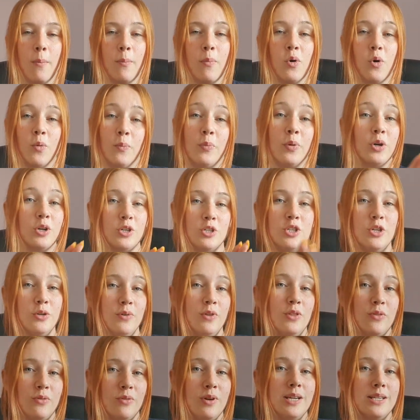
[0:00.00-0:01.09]
bought book two
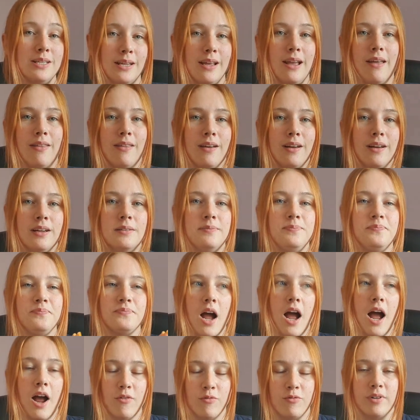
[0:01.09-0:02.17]
and three together,
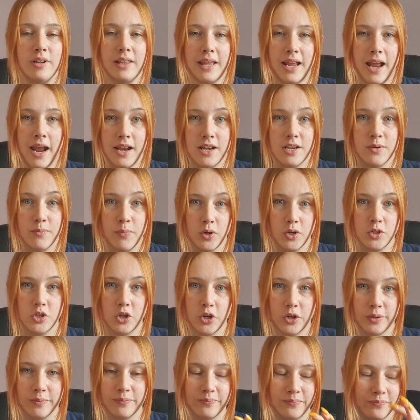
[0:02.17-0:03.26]
and really hated book
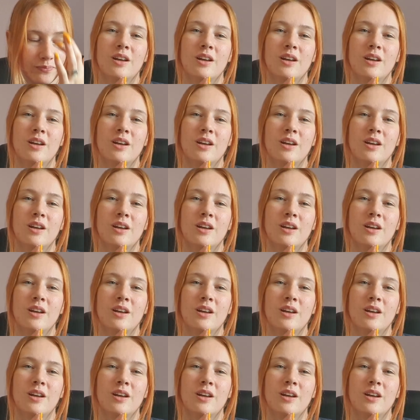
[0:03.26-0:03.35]
two.